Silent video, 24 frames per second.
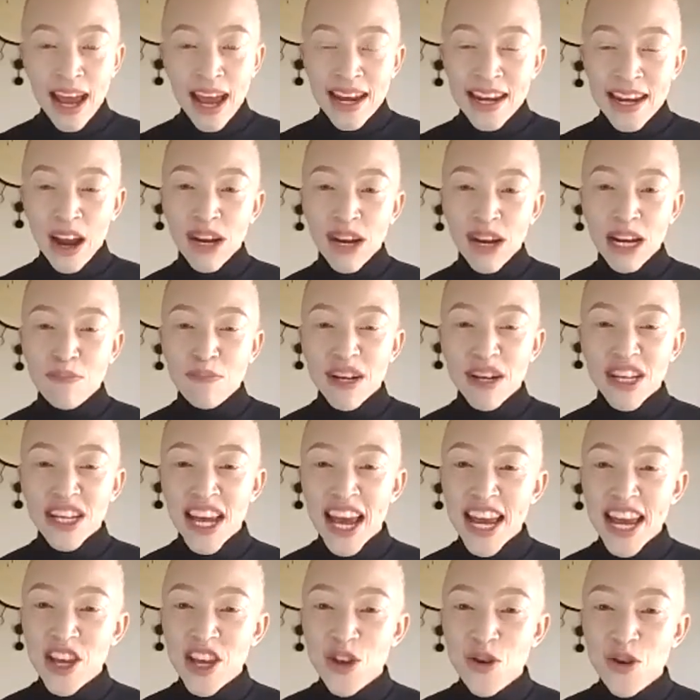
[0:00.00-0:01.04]
Now let me
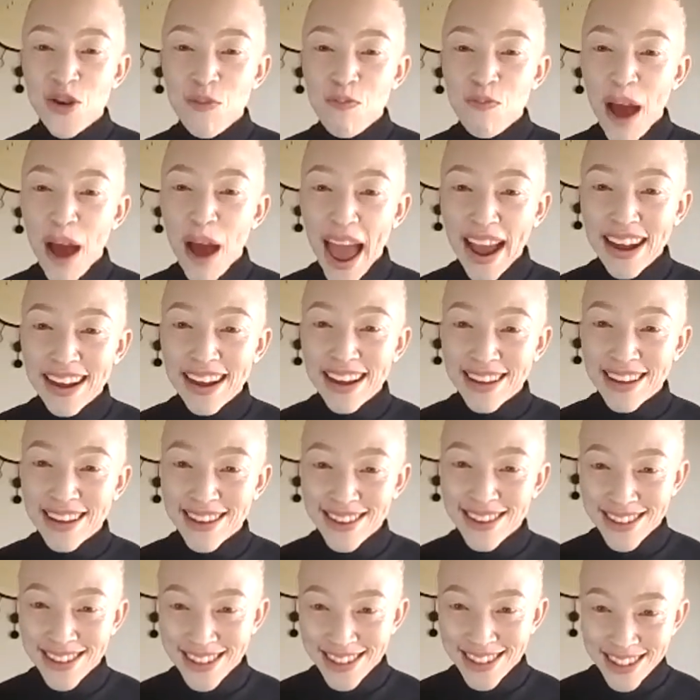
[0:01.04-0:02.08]
take you back
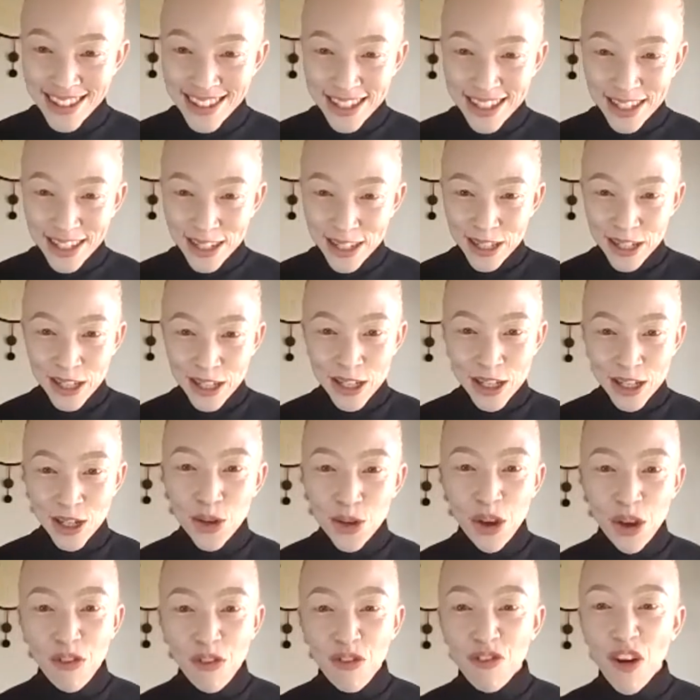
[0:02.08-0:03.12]

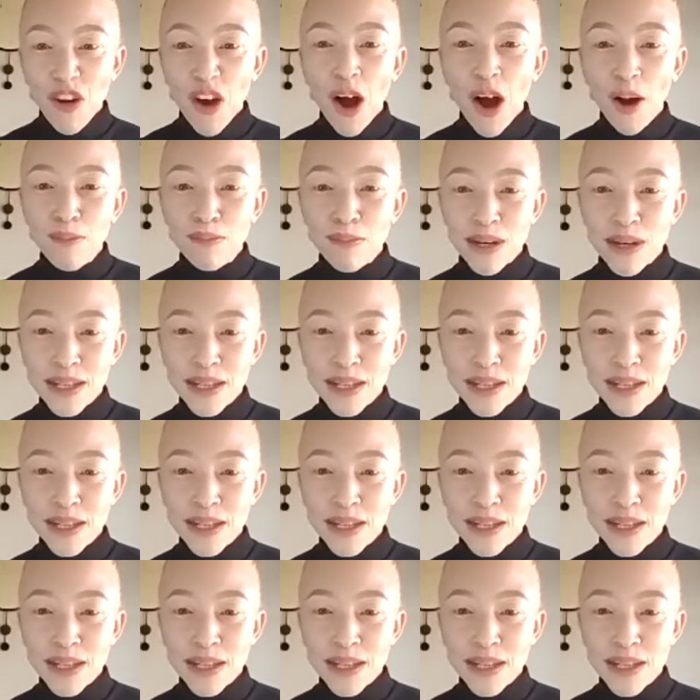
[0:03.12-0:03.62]
to the farm.